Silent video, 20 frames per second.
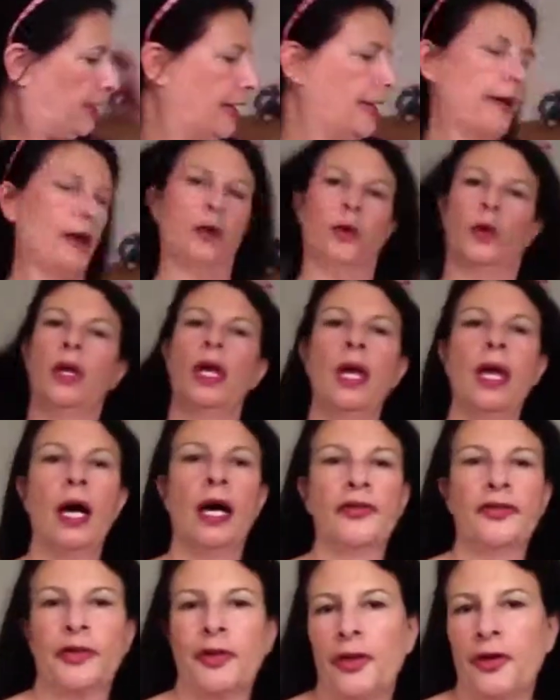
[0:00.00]
now,
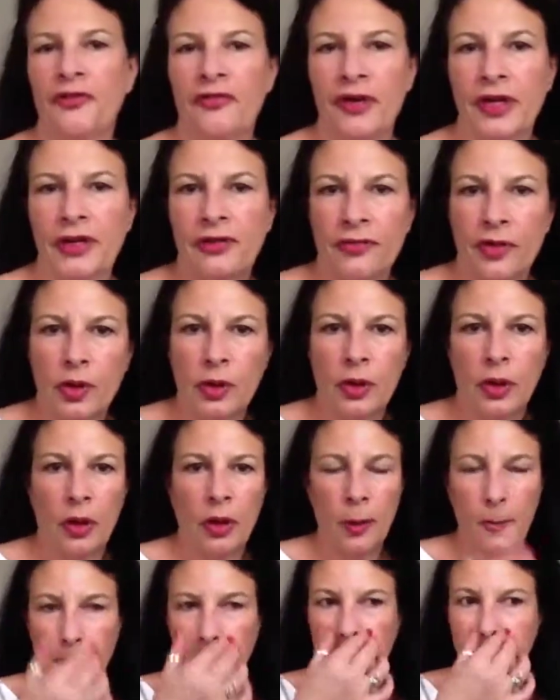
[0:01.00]
I don't know if any of you lot,